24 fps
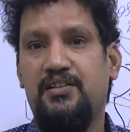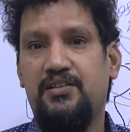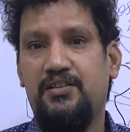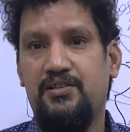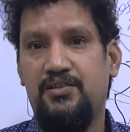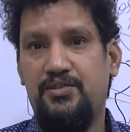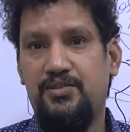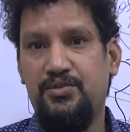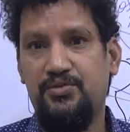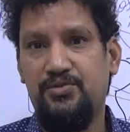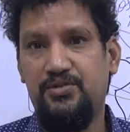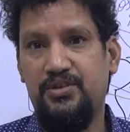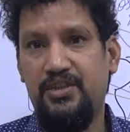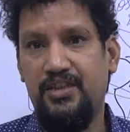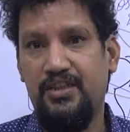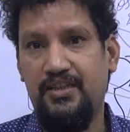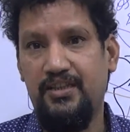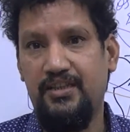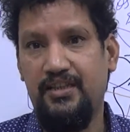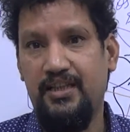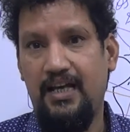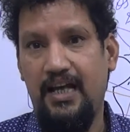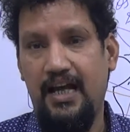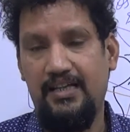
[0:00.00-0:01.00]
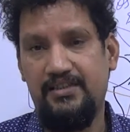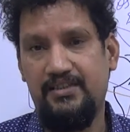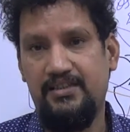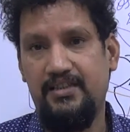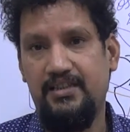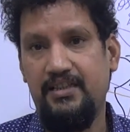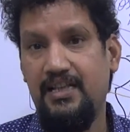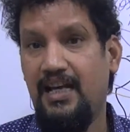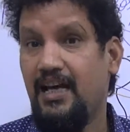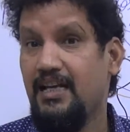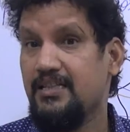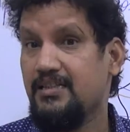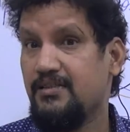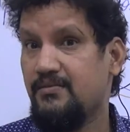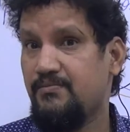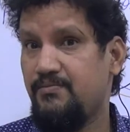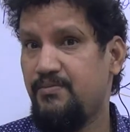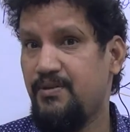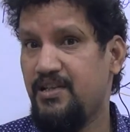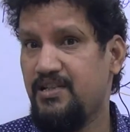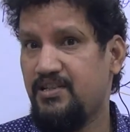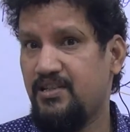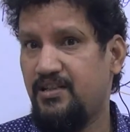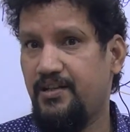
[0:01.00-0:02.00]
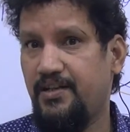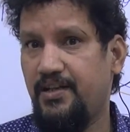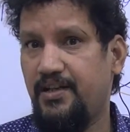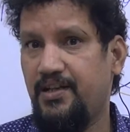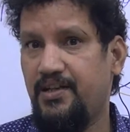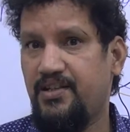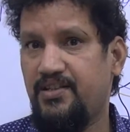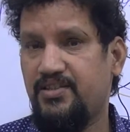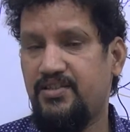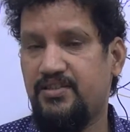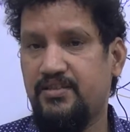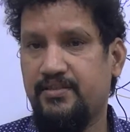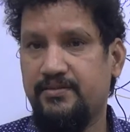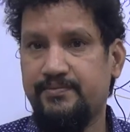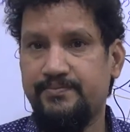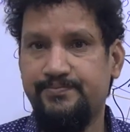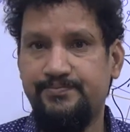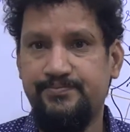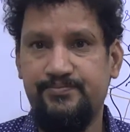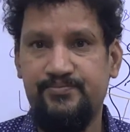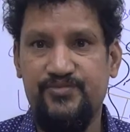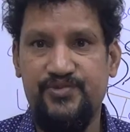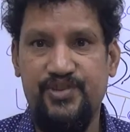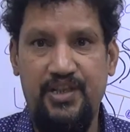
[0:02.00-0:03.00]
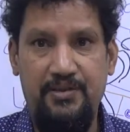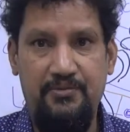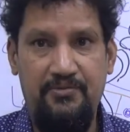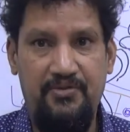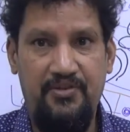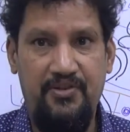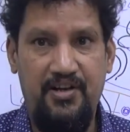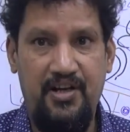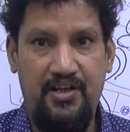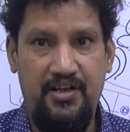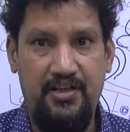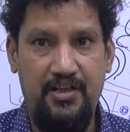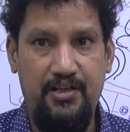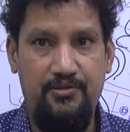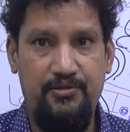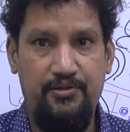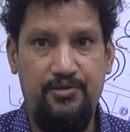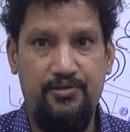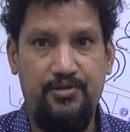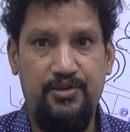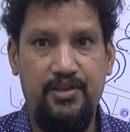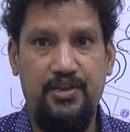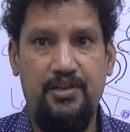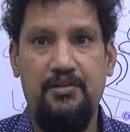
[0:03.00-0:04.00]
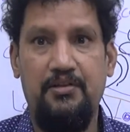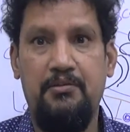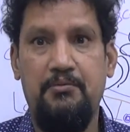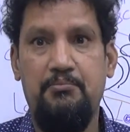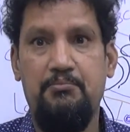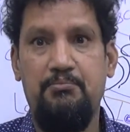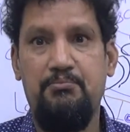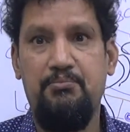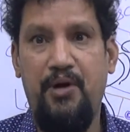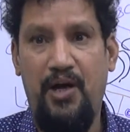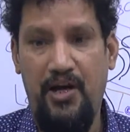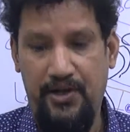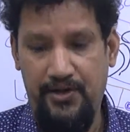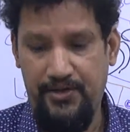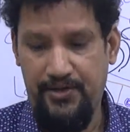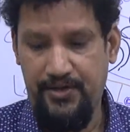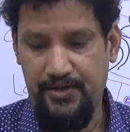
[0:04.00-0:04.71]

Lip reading: to the axilla, especially its infraclavicular part.